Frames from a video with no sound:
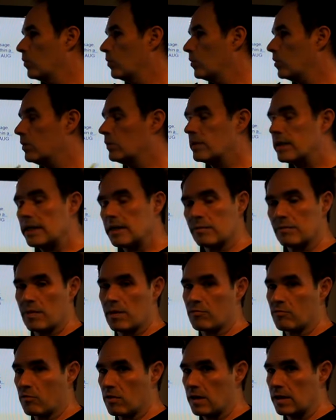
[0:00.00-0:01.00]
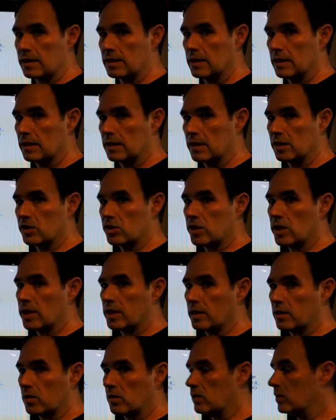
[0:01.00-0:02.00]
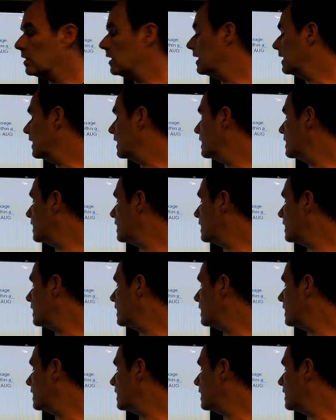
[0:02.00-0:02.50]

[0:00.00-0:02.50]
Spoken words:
You don't need to memorize the genetic code, like I